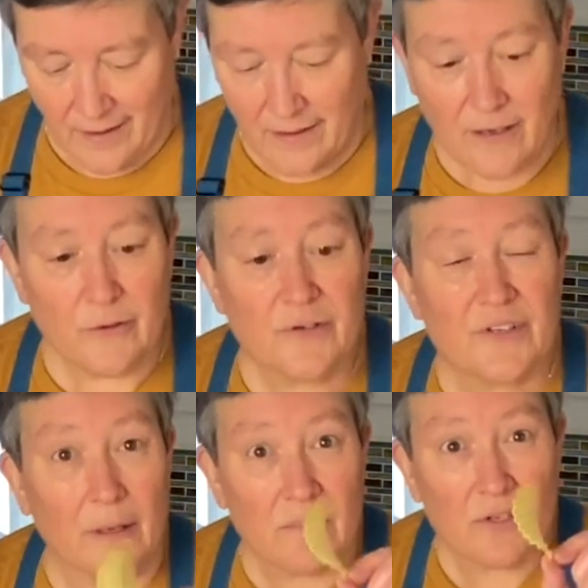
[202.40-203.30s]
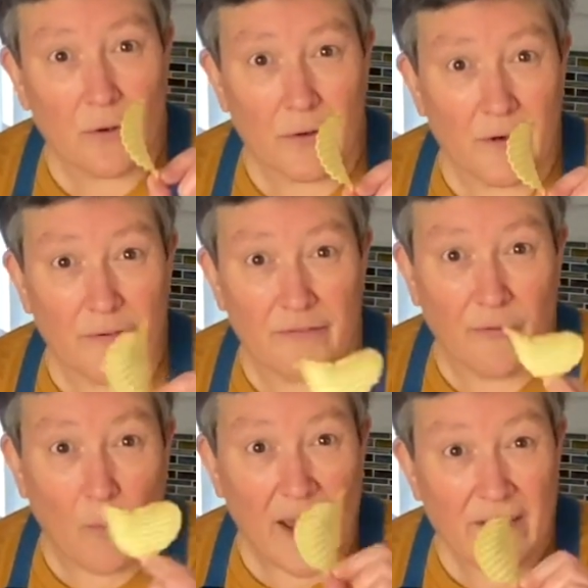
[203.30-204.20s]
use some sort
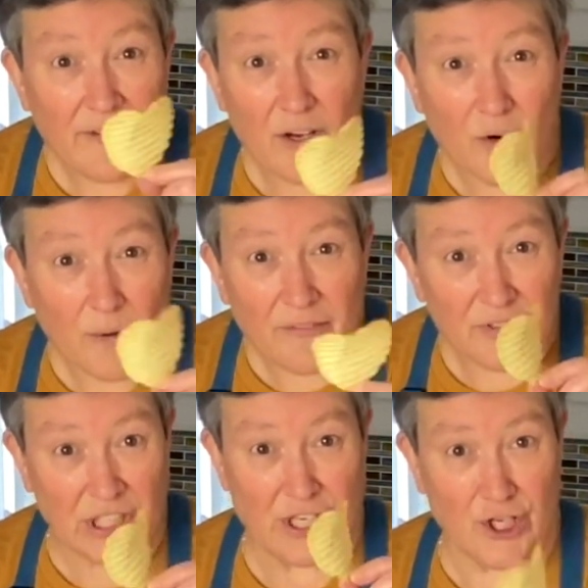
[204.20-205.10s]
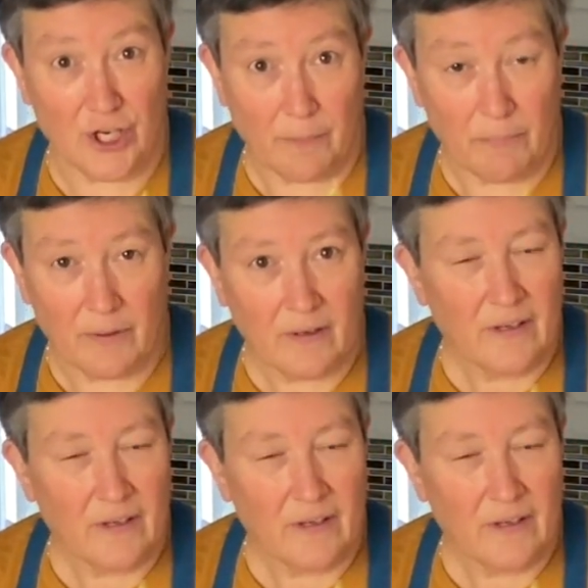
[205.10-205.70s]
of wavy or ruffly chip.